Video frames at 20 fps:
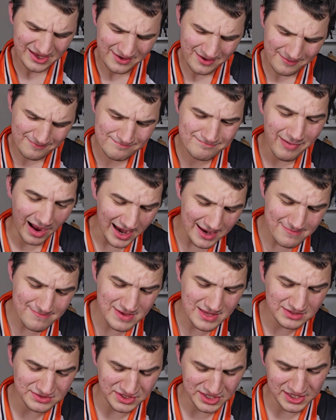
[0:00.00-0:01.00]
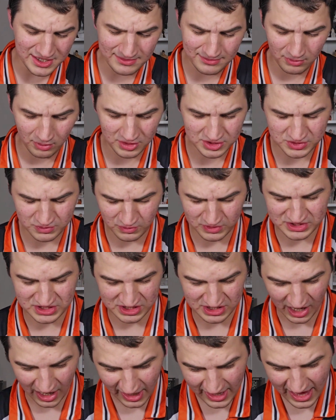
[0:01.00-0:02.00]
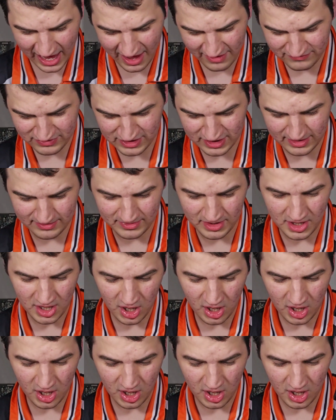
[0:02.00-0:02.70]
might be leaning more towards not having him